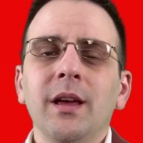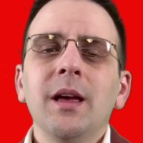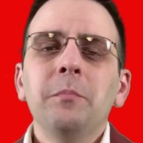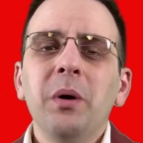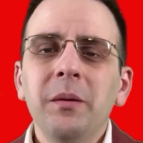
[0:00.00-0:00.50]

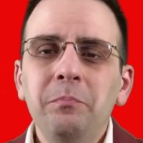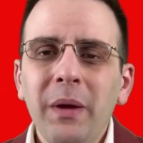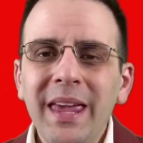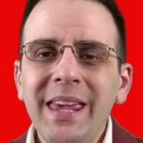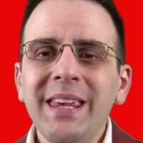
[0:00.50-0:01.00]
but
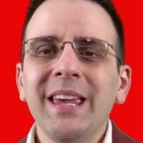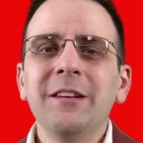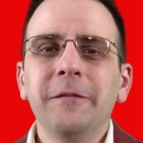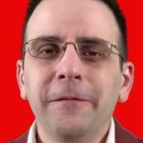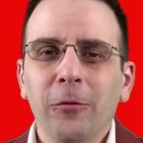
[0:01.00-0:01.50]
being
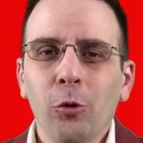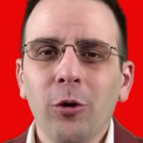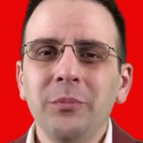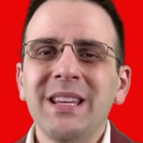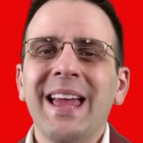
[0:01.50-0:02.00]

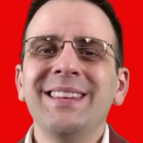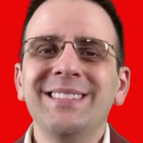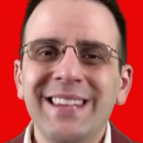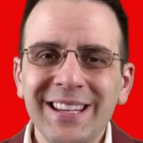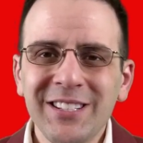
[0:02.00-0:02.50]
informed and
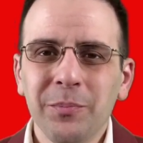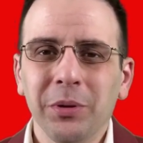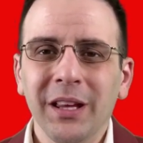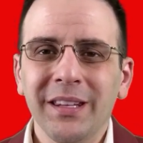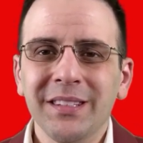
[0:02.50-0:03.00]

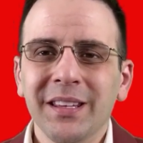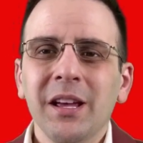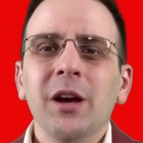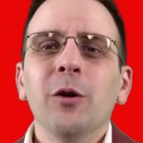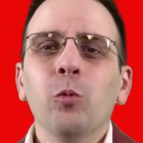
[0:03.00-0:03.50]
disciplined
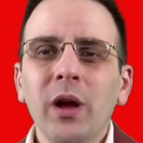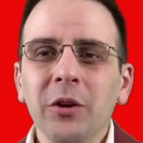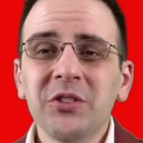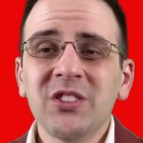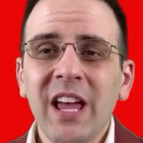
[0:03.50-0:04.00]
will
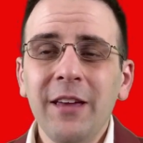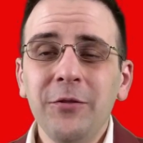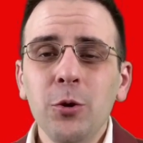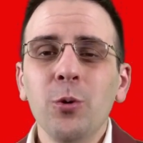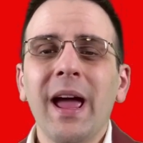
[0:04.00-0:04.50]
save
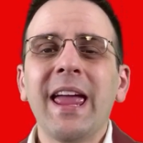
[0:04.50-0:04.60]
you a